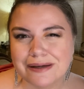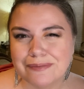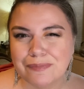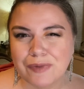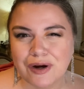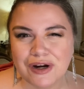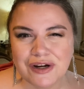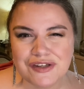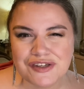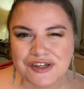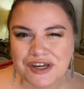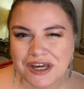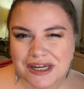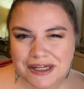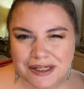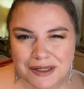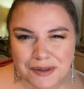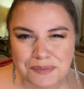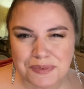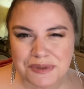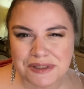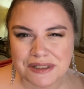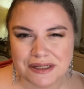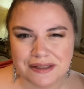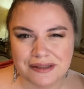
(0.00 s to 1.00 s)
Marc
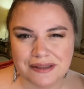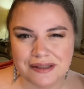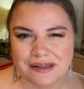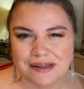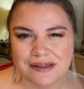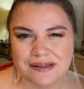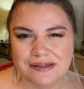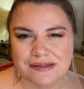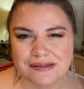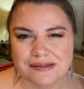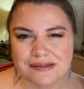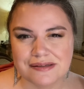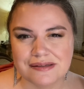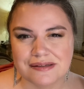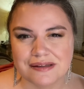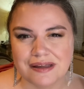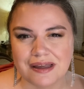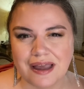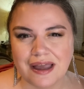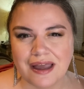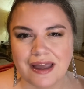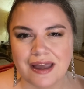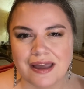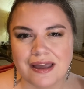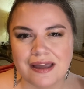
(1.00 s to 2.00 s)
Jacobs did this,
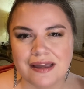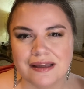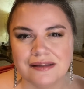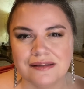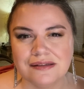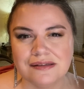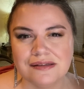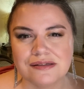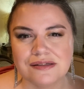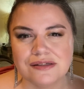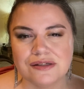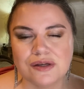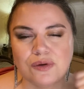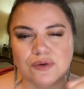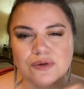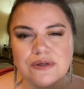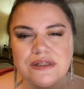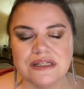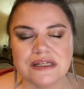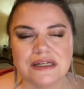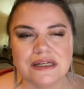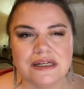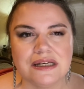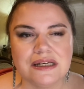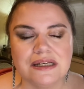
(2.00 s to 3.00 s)
and so
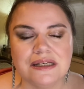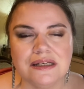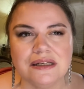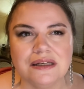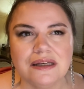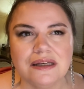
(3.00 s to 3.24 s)
did